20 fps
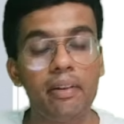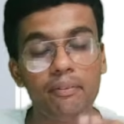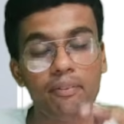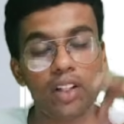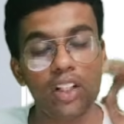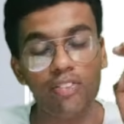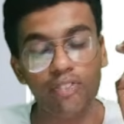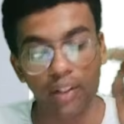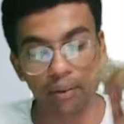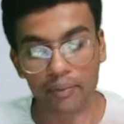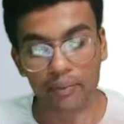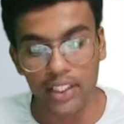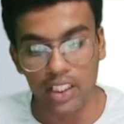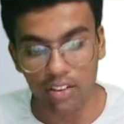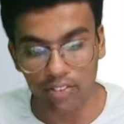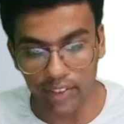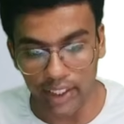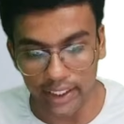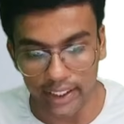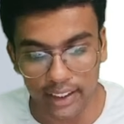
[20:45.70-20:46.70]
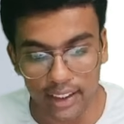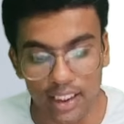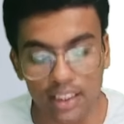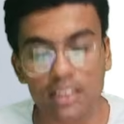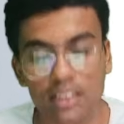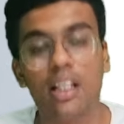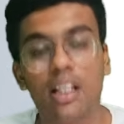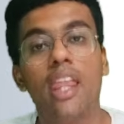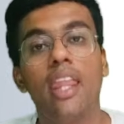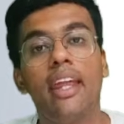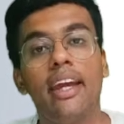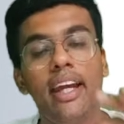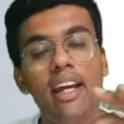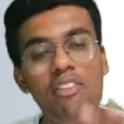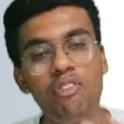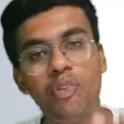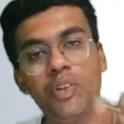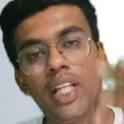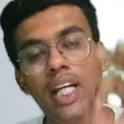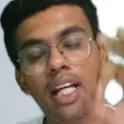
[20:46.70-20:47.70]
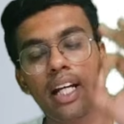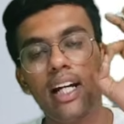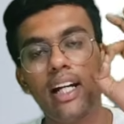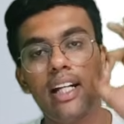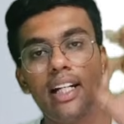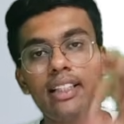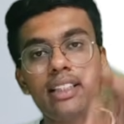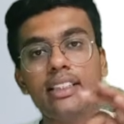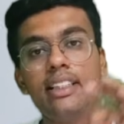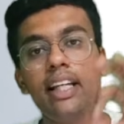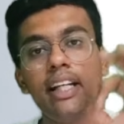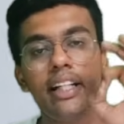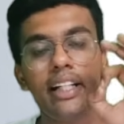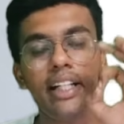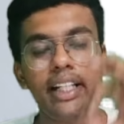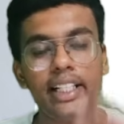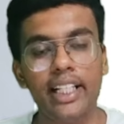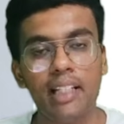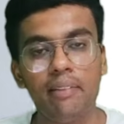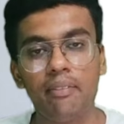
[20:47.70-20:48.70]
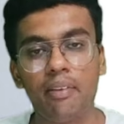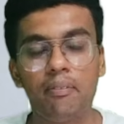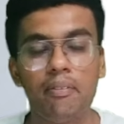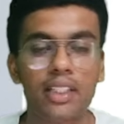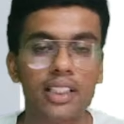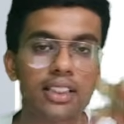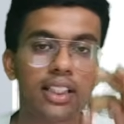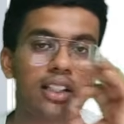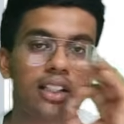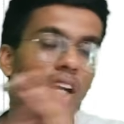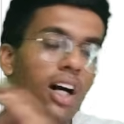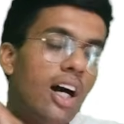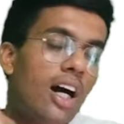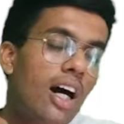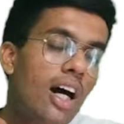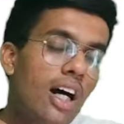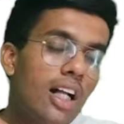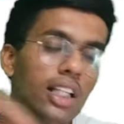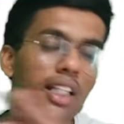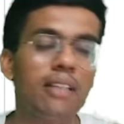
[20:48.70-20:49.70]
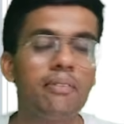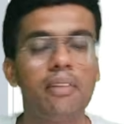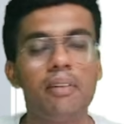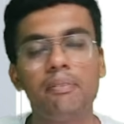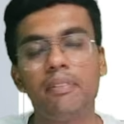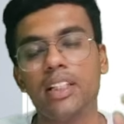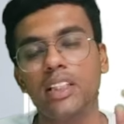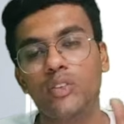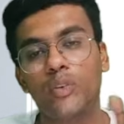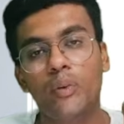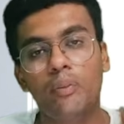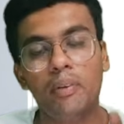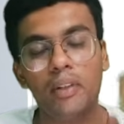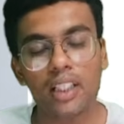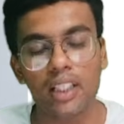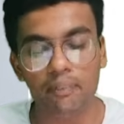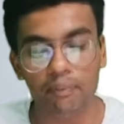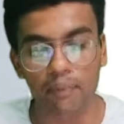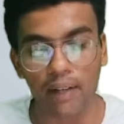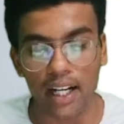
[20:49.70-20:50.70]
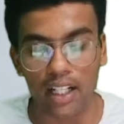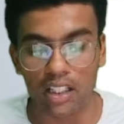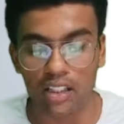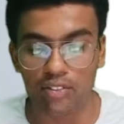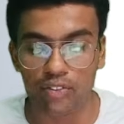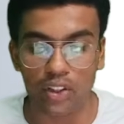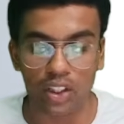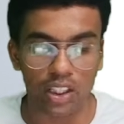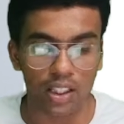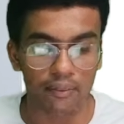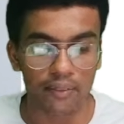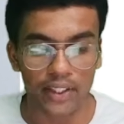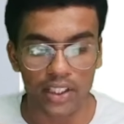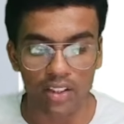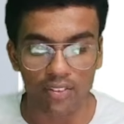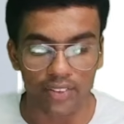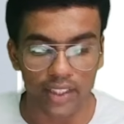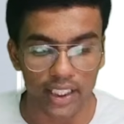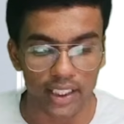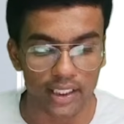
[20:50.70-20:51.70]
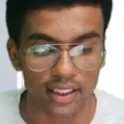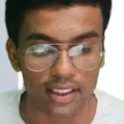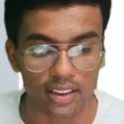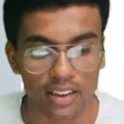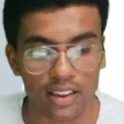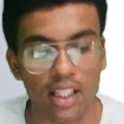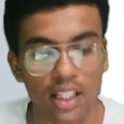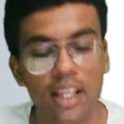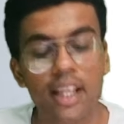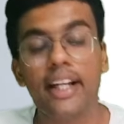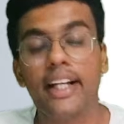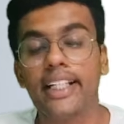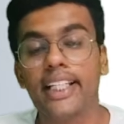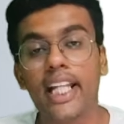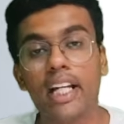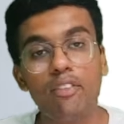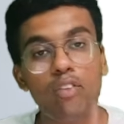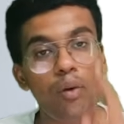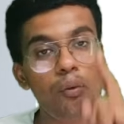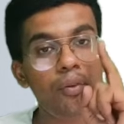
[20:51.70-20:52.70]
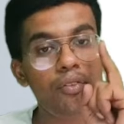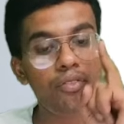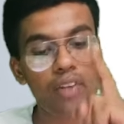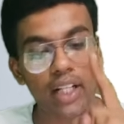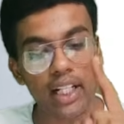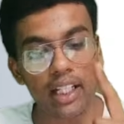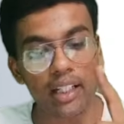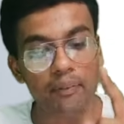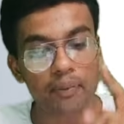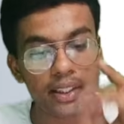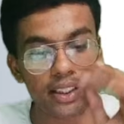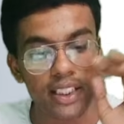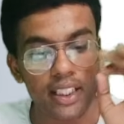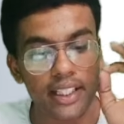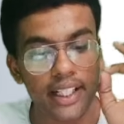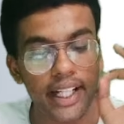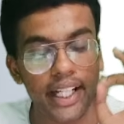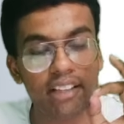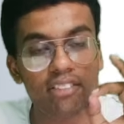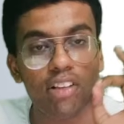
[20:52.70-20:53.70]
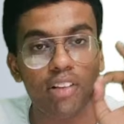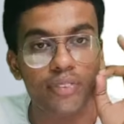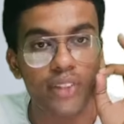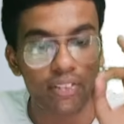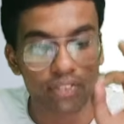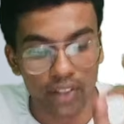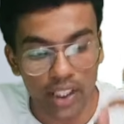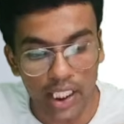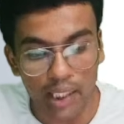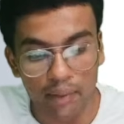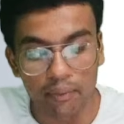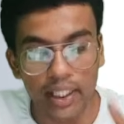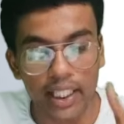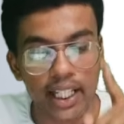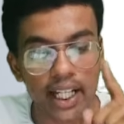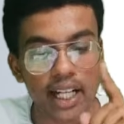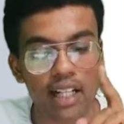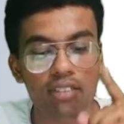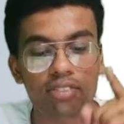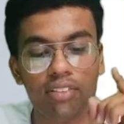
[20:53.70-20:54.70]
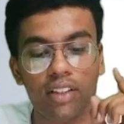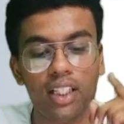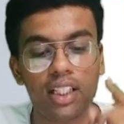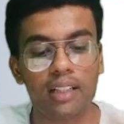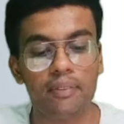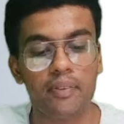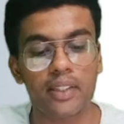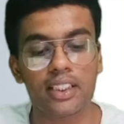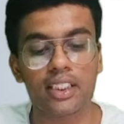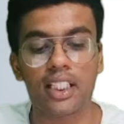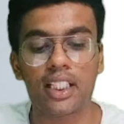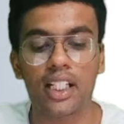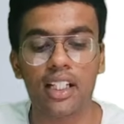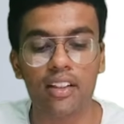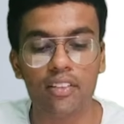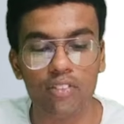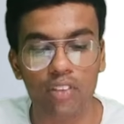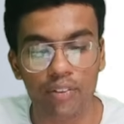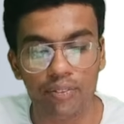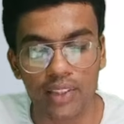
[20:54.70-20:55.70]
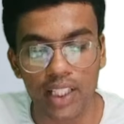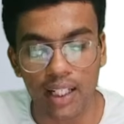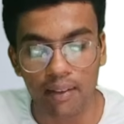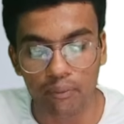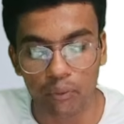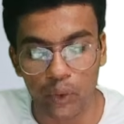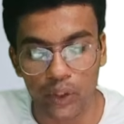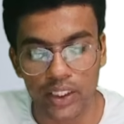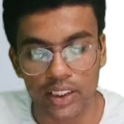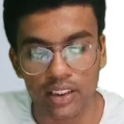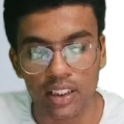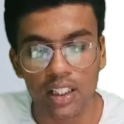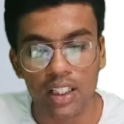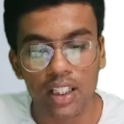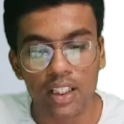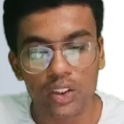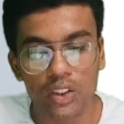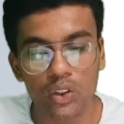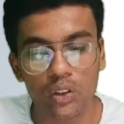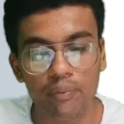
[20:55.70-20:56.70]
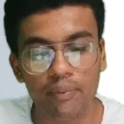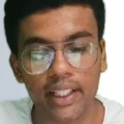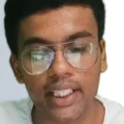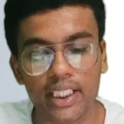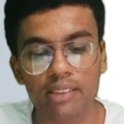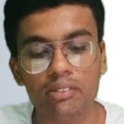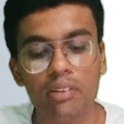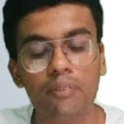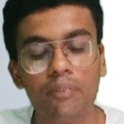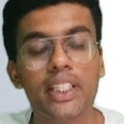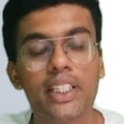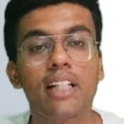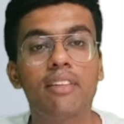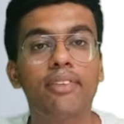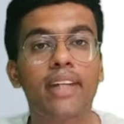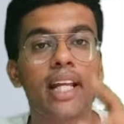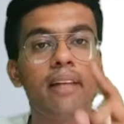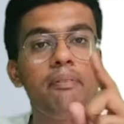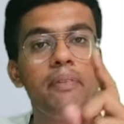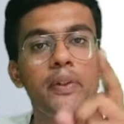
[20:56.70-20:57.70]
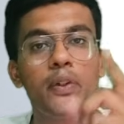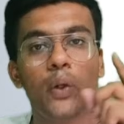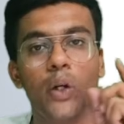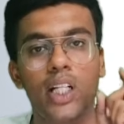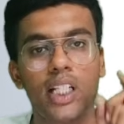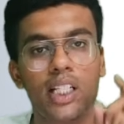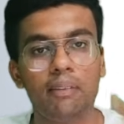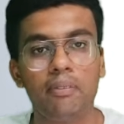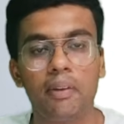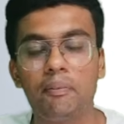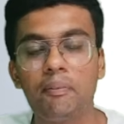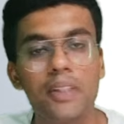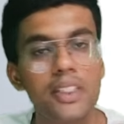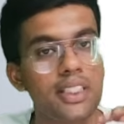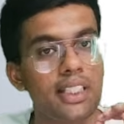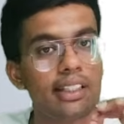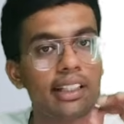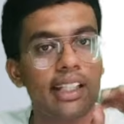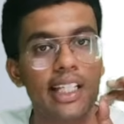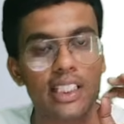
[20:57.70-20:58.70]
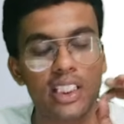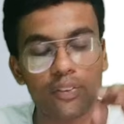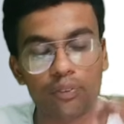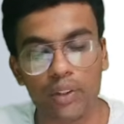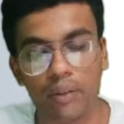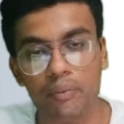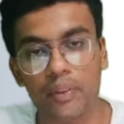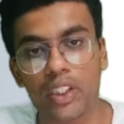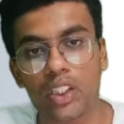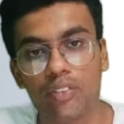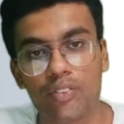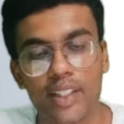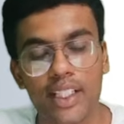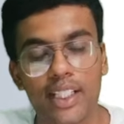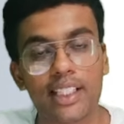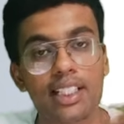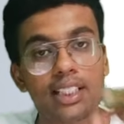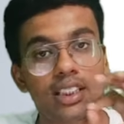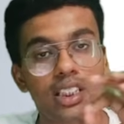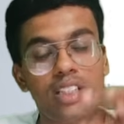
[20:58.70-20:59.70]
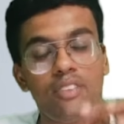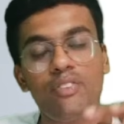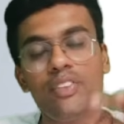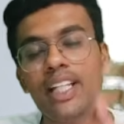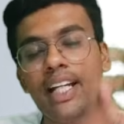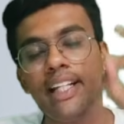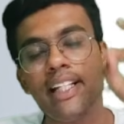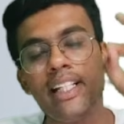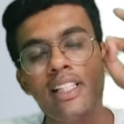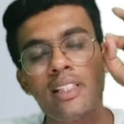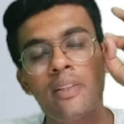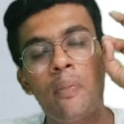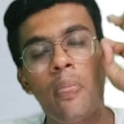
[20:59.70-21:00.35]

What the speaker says: of committee of creditors. If there are less than 18 members, then all the members would be the part of your committee of creditors. There would be one representative of the workmen and one representative of the employees. So maximum there can be 20 members in case of committee of creditors if there is